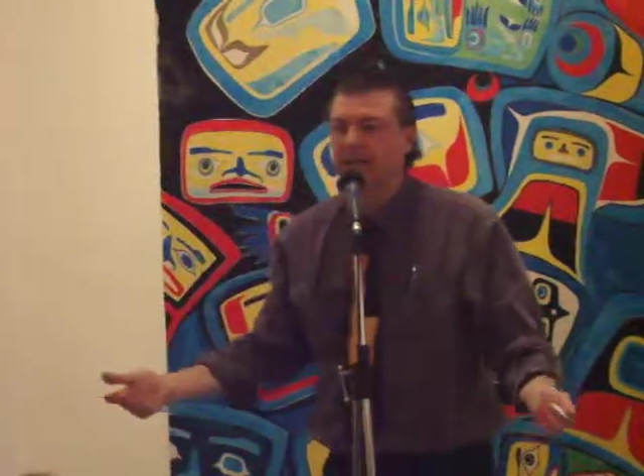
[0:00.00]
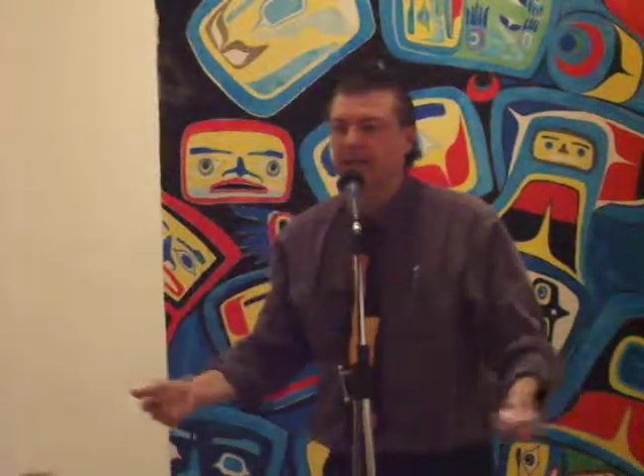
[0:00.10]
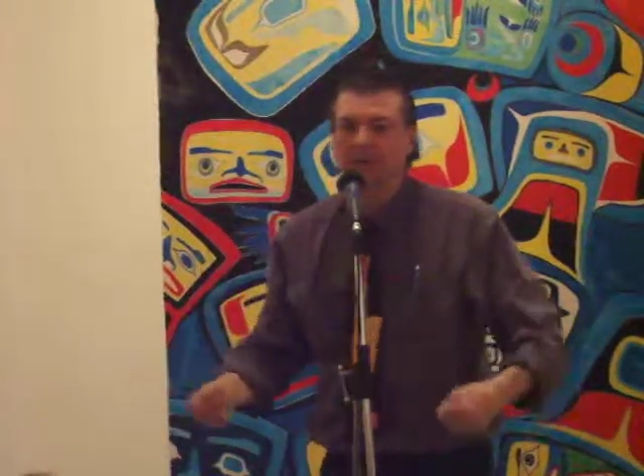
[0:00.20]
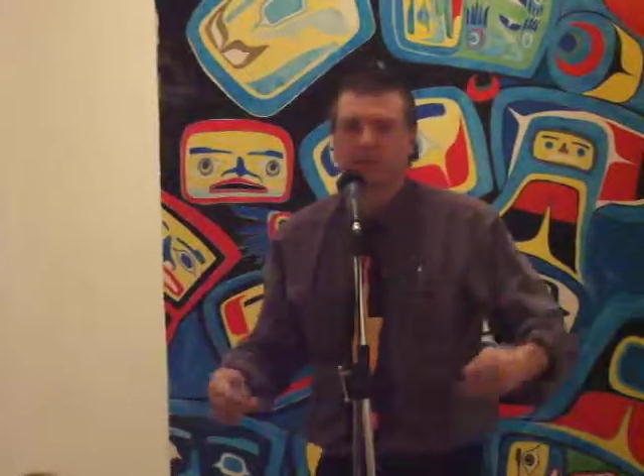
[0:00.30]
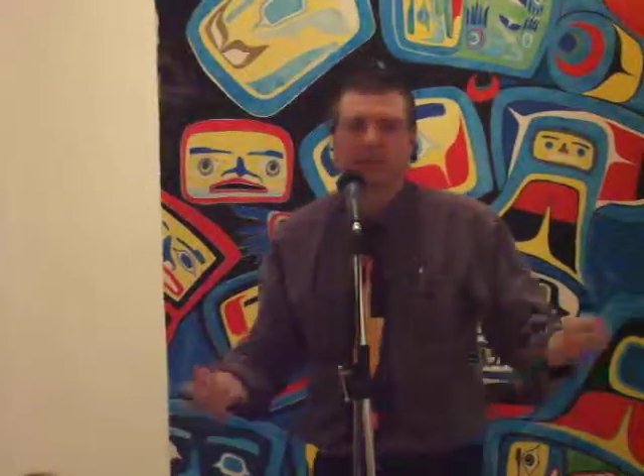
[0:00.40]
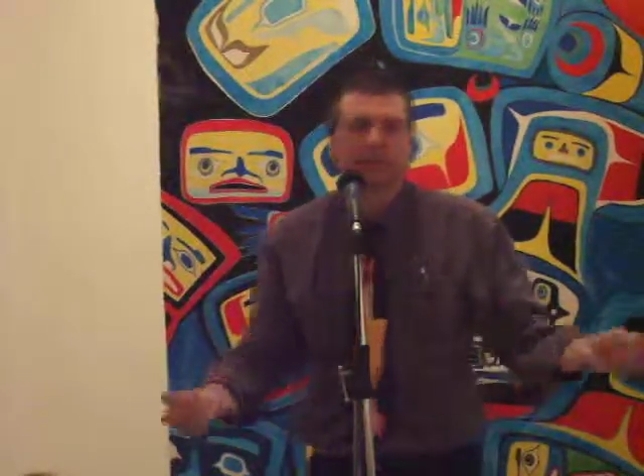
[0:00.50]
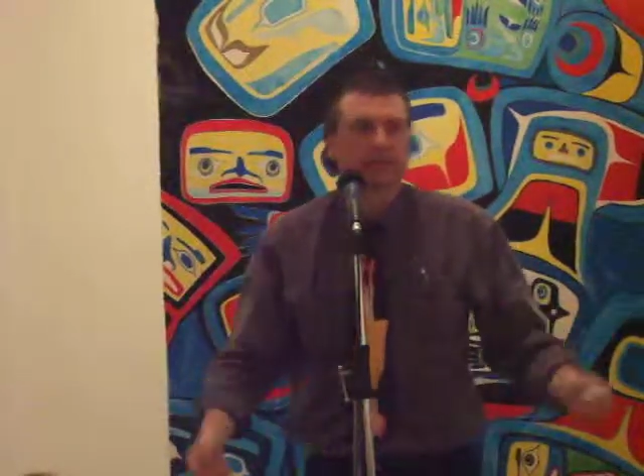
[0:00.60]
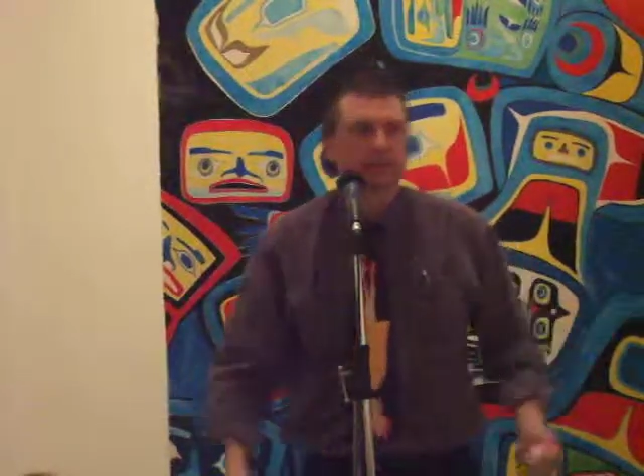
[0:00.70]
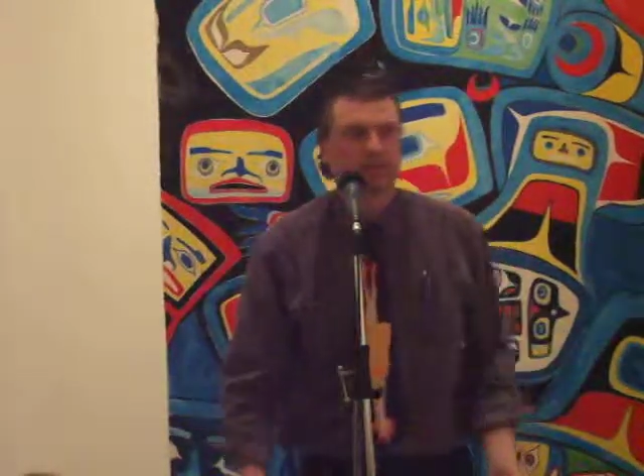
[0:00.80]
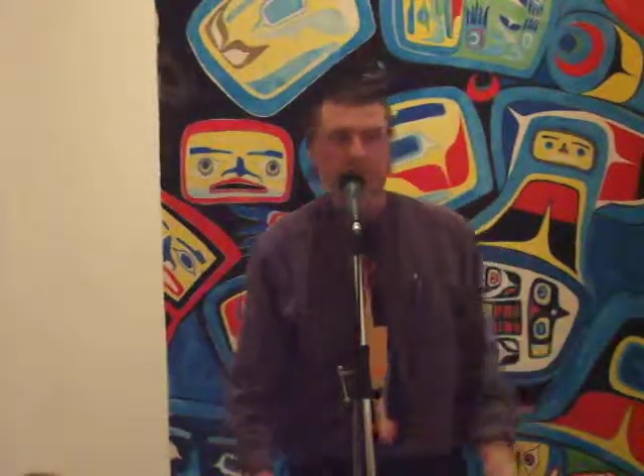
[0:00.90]
Like you and I
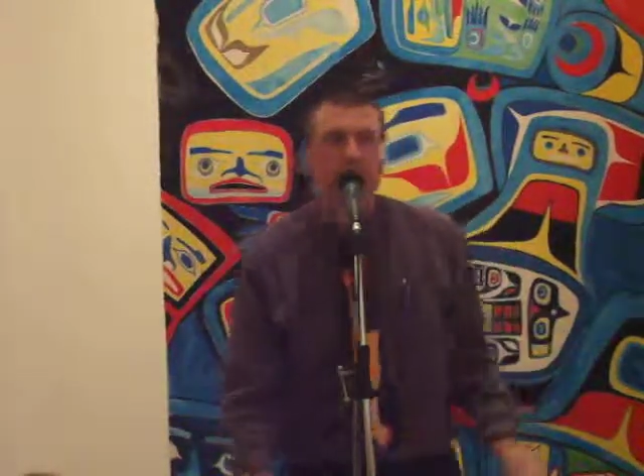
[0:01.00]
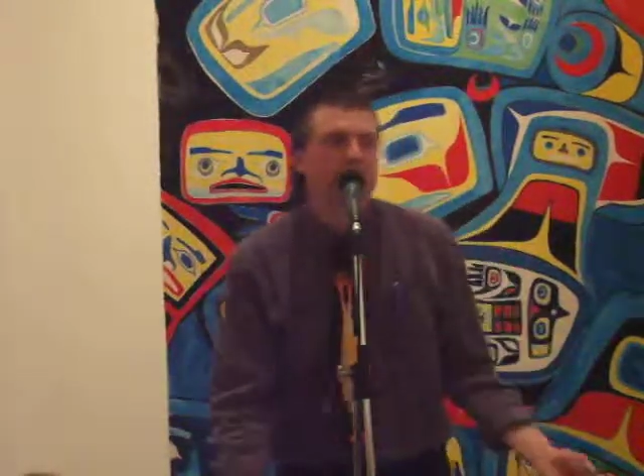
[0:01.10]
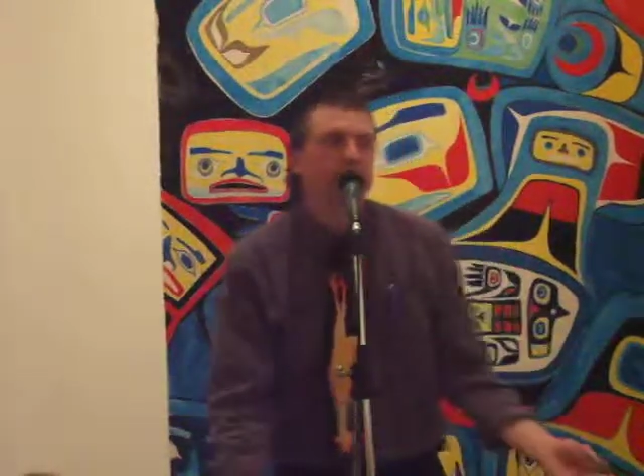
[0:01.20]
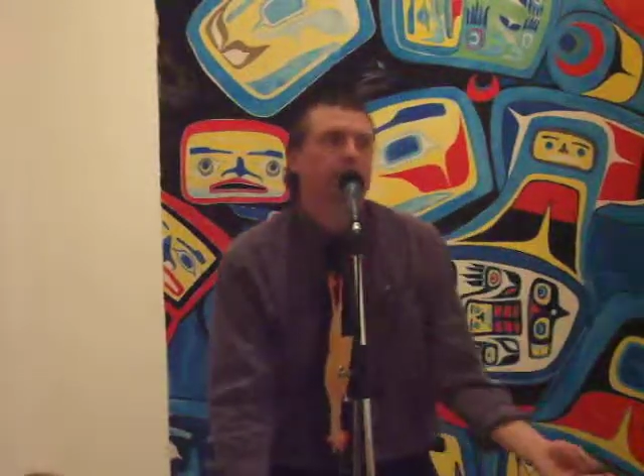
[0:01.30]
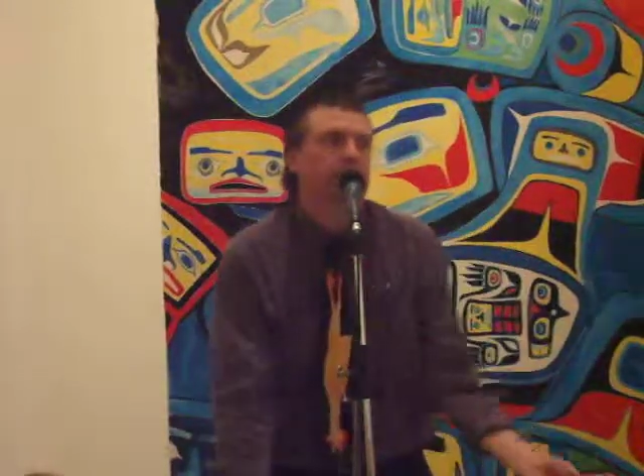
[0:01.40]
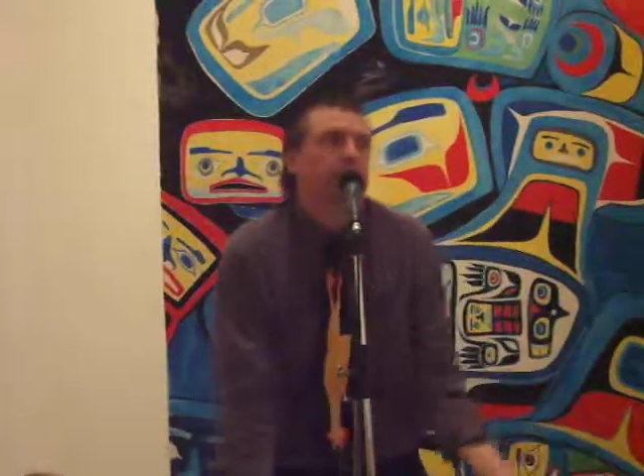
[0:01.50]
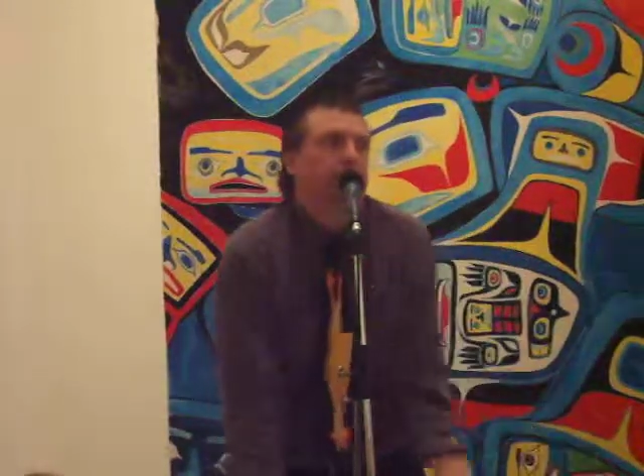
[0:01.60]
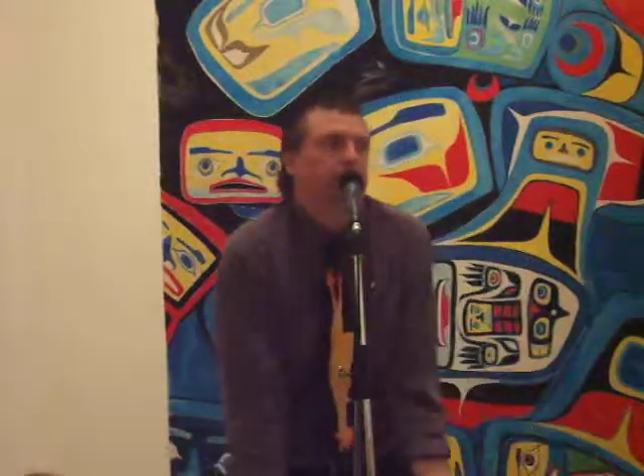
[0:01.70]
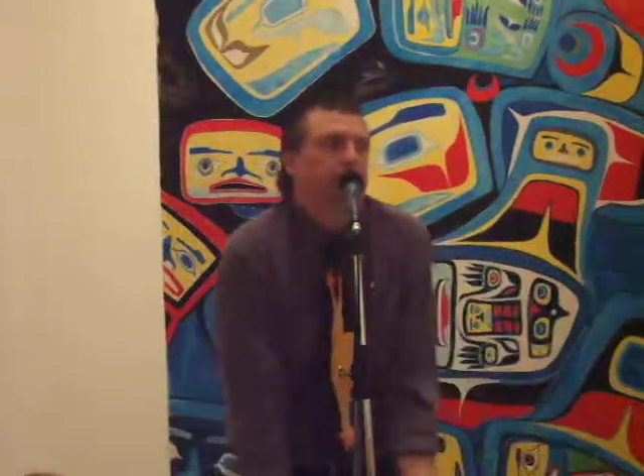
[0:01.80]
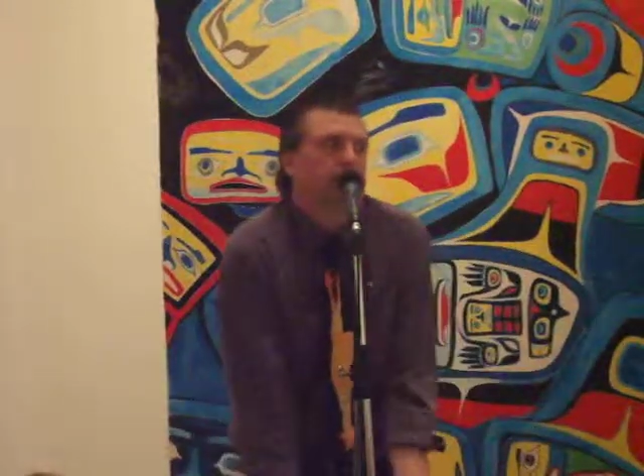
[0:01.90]
say, buddy, what do I
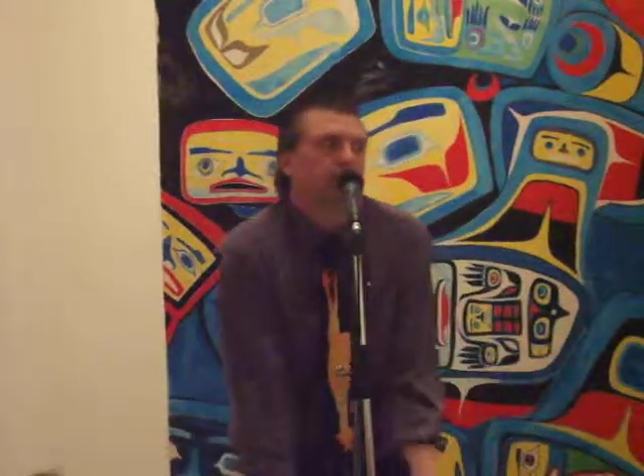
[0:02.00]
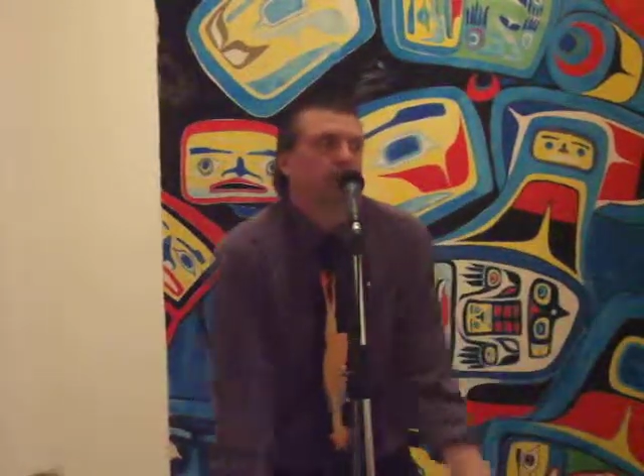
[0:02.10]
do? Oh,